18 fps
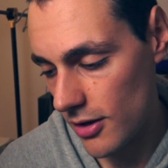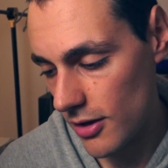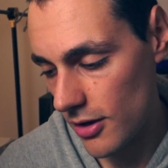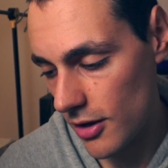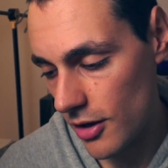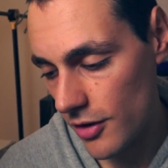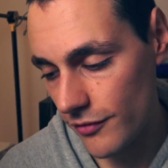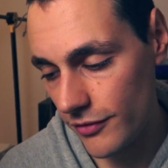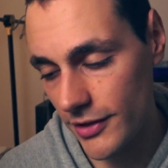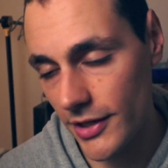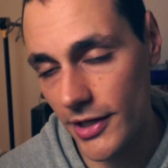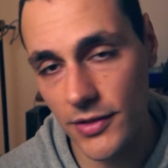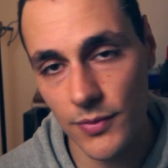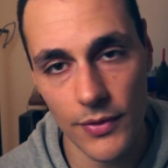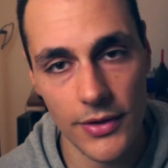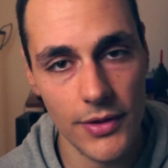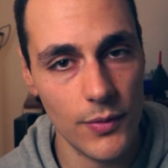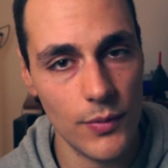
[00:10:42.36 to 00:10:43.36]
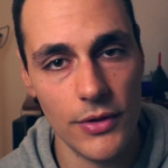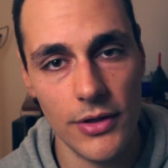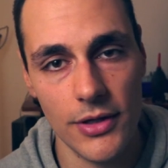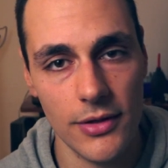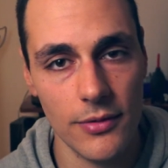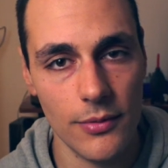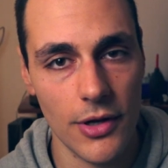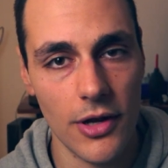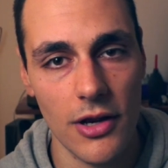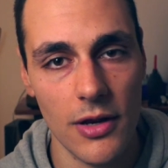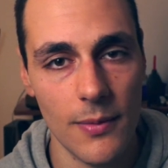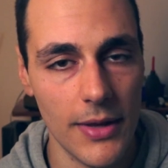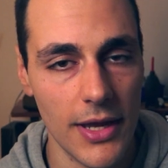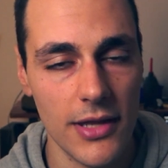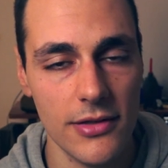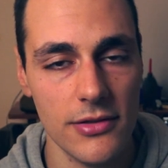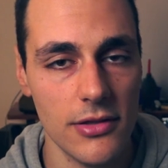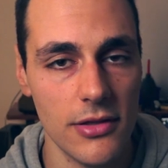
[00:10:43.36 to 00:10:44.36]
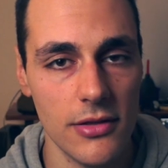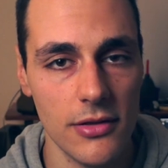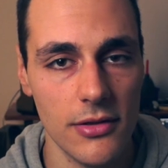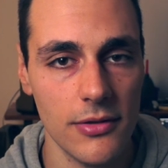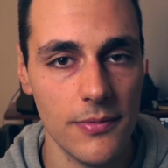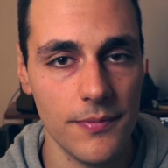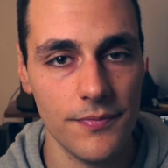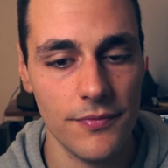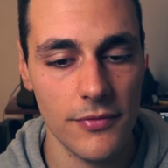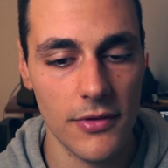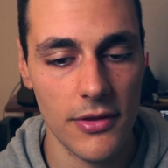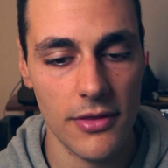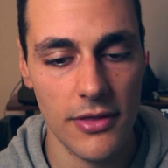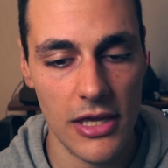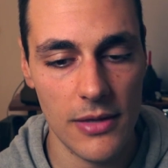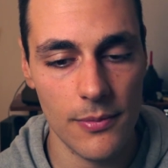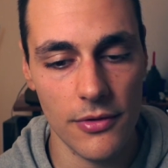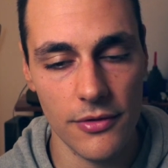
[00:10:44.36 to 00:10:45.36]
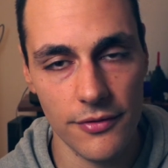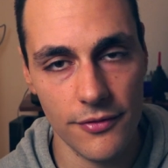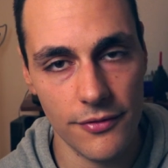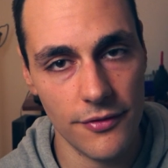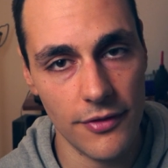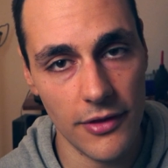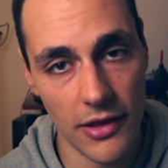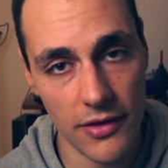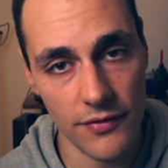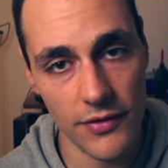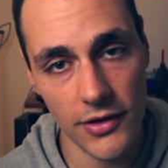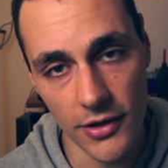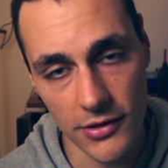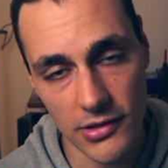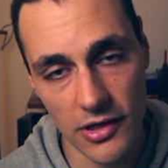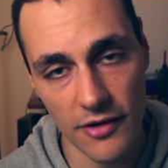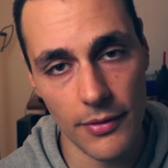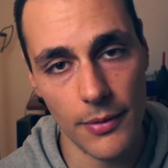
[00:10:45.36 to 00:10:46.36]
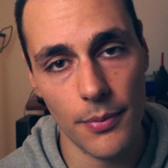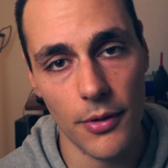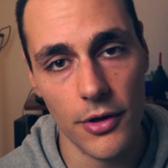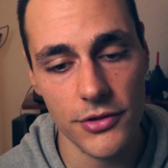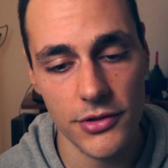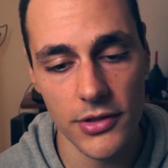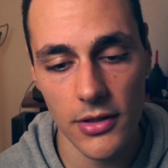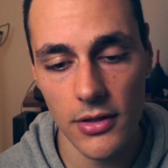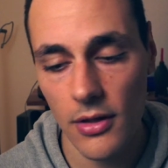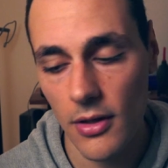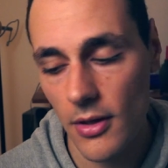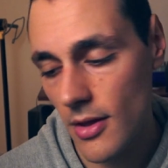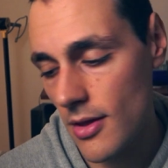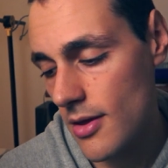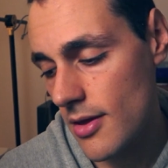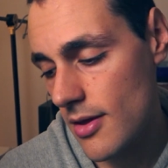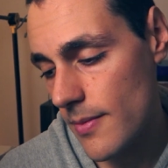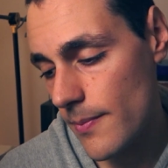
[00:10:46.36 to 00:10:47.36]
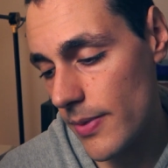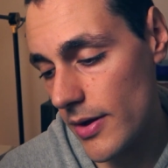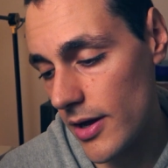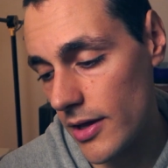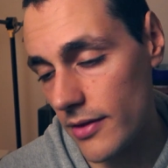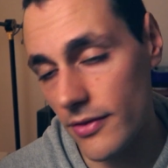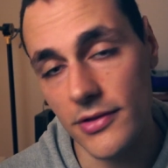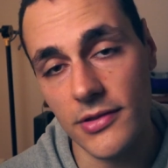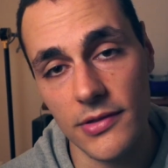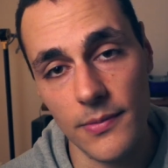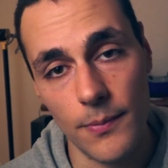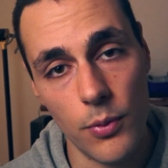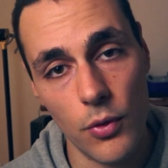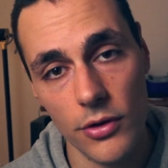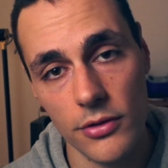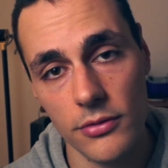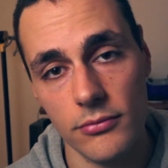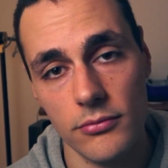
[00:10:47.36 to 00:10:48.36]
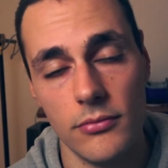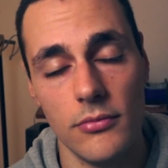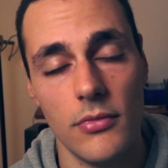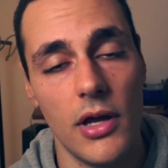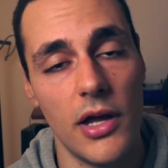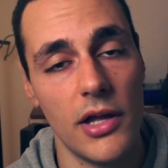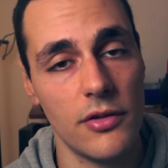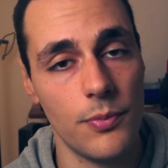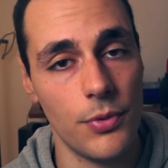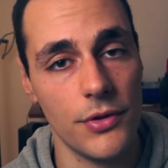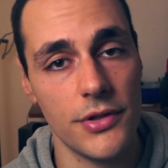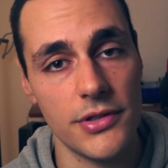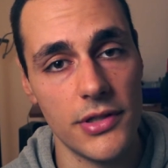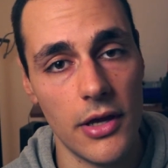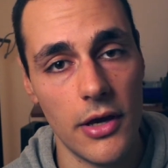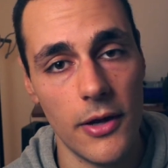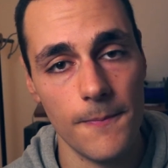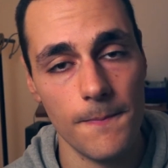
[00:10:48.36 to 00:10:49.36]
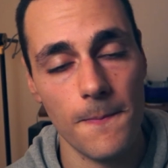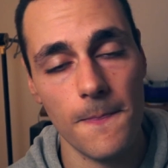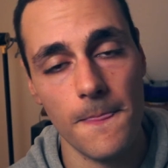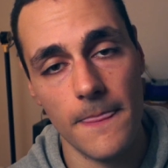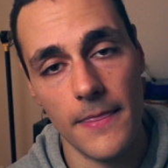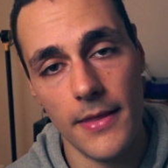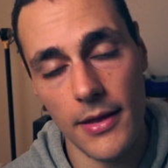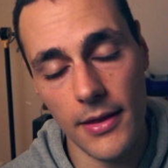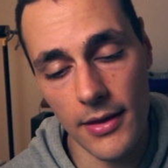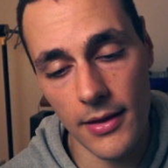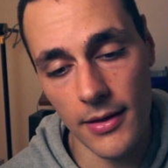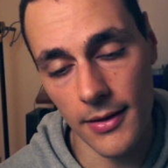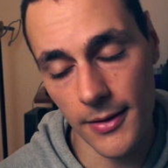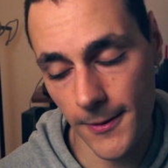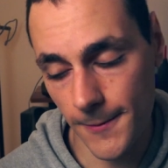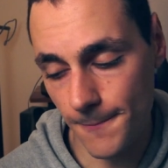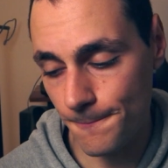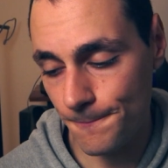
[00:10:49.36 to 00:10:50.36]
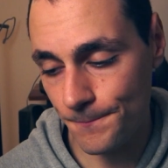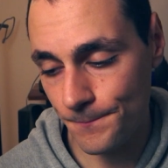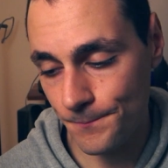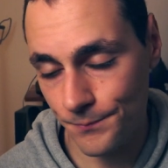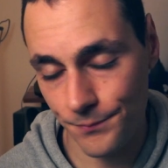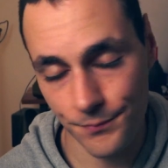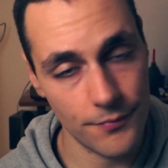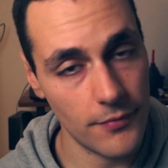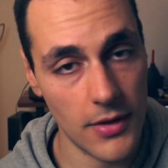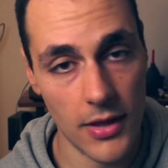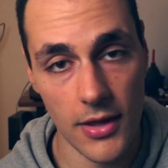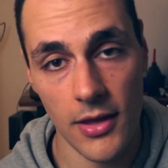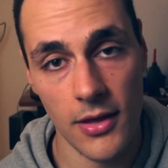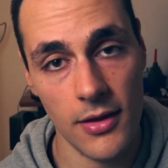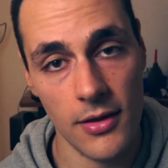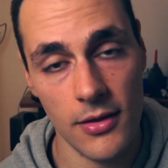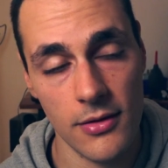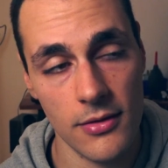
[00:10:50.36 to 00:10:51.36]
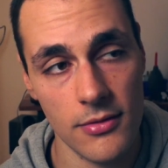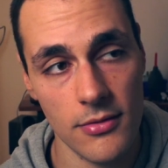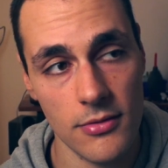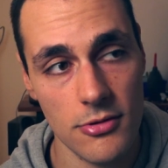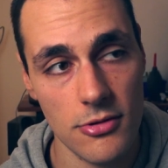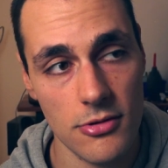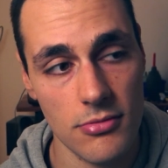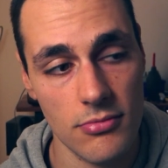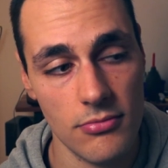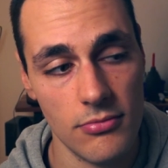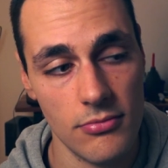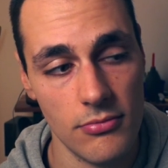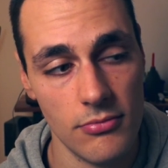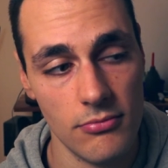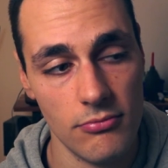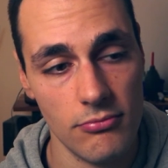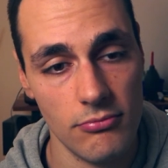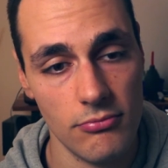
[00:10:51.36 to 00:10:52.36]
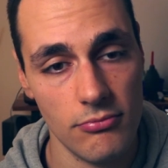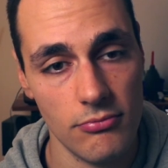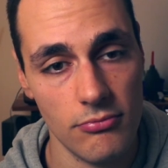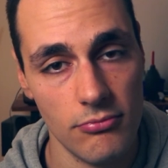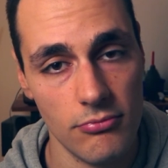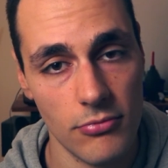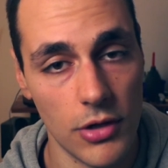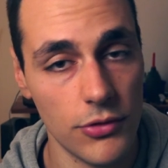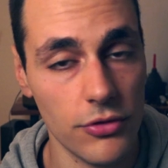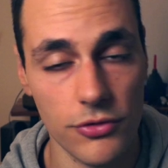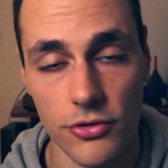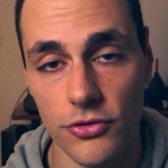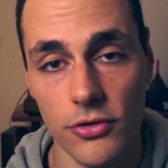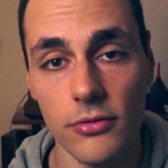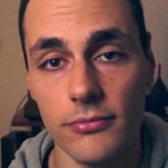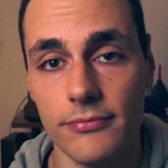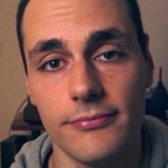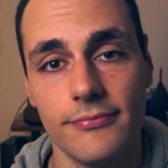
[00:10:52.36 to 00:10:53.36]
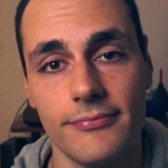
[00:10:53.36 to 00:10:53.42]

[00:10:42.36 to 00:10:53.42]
Hopefully next week we're kind of back into the theme of the other videos that I've been posting. But this is important, I had to put this out. And I'll talk to you soon.